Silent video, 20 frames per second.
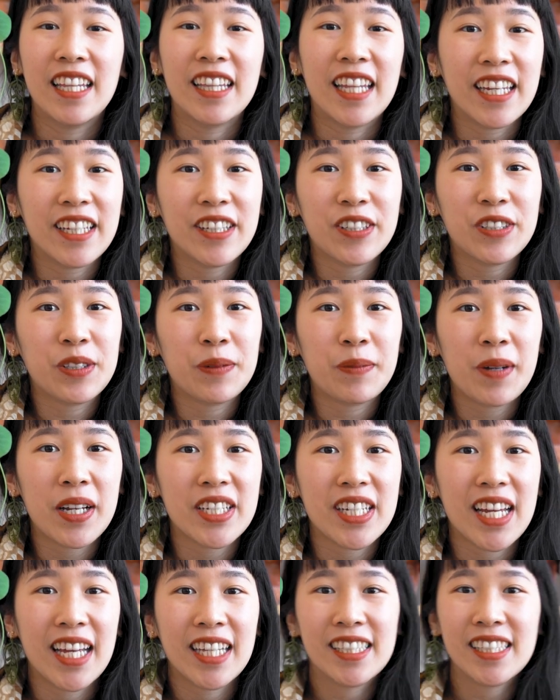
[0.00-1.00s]
Thank you so
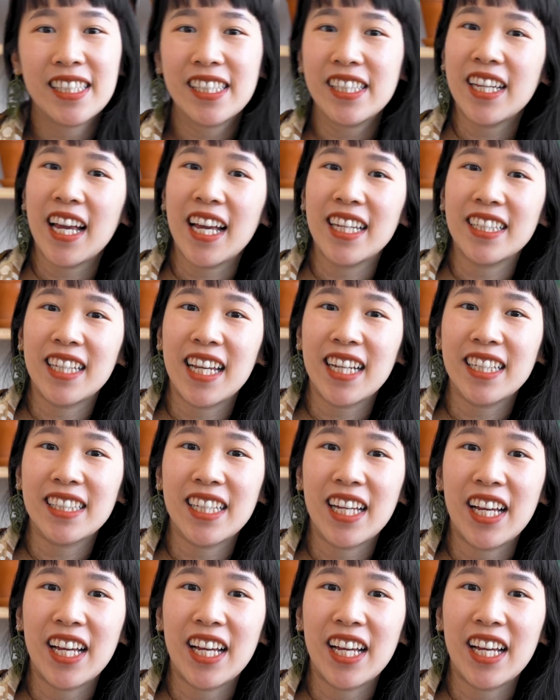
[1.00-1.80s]
much and see you guys next